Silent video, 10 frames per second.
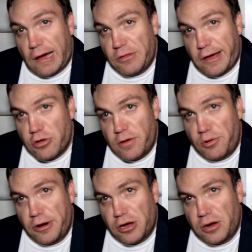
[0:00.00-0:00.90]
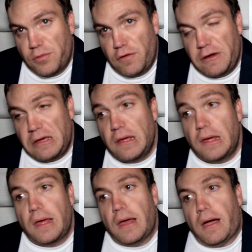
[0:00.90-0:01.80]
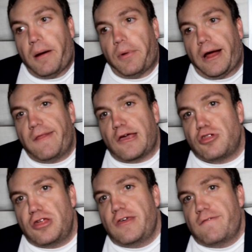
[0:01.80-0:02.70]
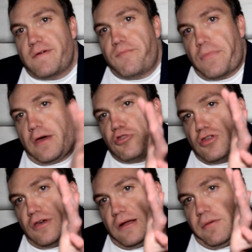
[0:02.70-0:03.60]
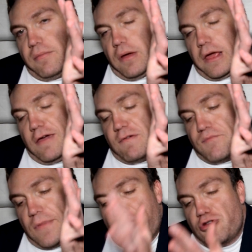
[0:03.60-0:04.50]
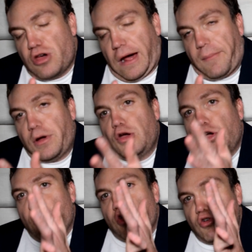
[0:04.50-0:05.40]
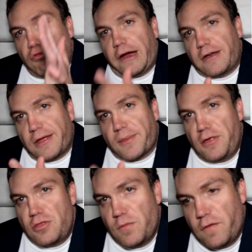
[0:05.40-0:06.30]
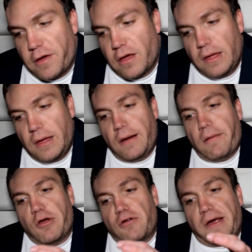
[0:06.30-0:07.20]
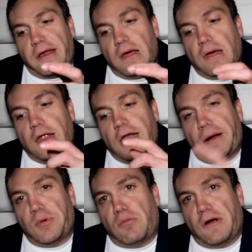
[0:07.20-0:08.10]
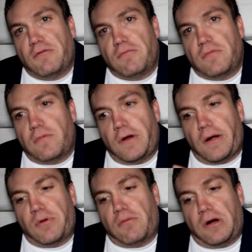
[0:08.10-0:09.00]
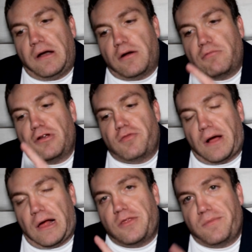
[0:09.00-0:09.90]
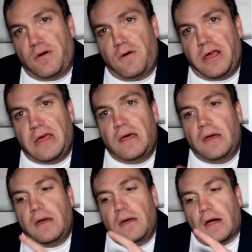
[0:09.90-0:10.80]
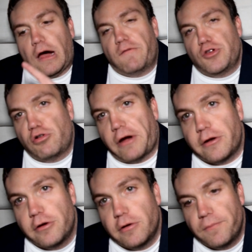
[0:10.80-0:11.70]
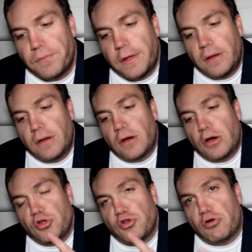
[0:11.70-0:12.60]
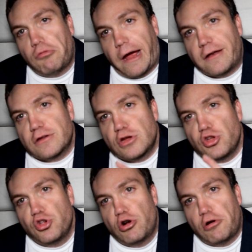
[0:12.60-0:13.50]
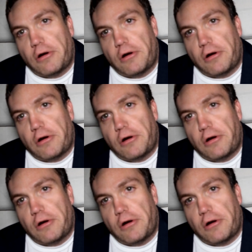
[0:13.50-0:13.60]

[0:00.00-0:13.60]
was actually a pretty good movie, but I think he's done an even better job directing this movie. Between number one responsibility of a director, direct your